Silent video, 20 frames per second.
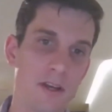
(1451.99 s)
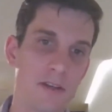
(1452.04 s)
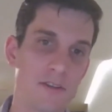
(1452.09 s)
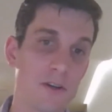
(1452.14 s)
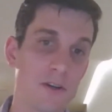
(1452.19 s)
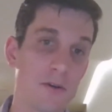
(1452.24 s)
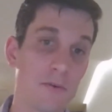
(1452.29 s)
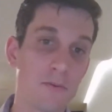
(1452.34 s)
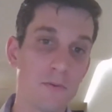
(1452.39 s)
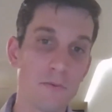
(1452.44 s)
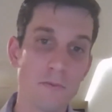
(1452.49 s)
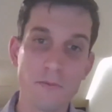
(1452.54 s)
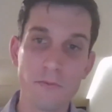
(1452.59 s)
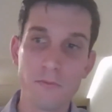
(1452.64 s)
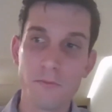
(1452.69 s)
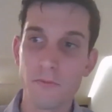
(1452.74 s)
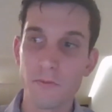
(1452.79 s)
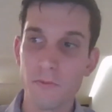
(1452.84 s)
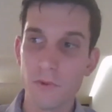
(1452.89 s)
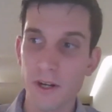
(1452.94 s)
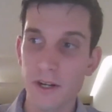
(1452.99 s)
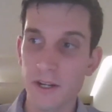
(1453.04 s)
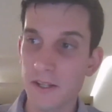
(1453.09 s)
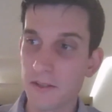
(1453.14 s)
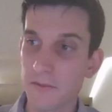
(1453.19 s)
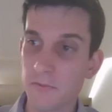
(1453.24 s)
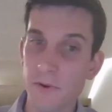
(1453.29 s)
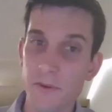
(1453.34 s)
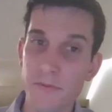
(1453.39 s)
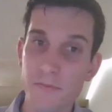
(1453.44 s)
So I
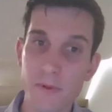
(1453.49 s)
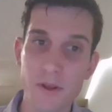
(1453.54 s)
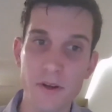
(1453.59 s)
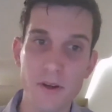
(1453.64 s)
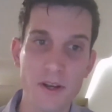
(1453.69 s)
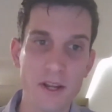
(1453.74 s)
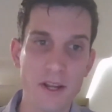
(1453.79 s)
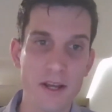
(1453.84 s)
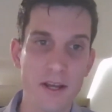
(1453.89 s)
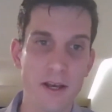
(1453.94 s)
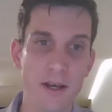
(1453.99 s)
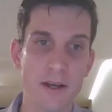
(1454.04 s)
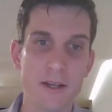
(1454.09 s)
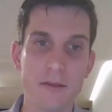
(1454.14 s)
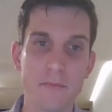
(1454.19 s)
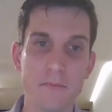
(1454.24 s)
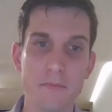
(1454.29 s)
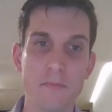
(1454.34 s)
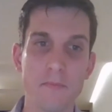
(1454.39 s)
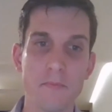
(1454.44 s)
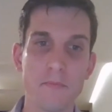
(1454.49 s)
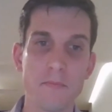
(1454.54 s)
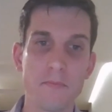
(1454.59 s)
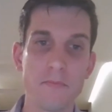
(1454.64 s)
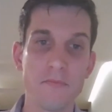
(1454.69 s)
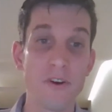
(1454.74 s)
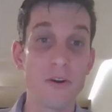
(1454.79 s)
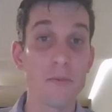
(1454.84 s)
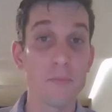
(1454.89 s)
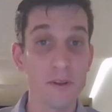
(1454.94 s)
guess we've been
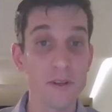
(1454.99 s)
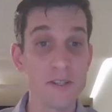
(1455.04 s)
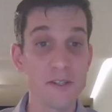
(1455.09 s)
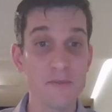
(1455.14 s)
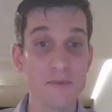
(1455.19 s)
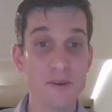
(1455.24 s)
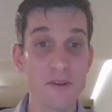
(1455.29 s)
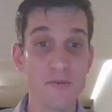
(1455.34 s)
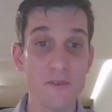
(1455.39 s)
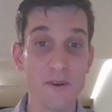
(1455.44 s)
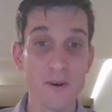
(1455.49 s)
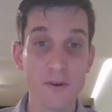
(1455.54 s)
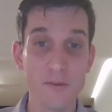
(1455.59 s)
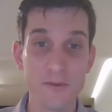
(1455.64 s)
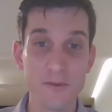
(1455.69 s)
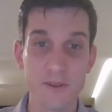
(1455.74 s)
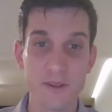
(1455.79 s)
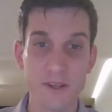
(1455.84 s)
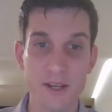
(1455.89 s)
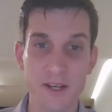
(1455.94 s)
very pleased to be involved.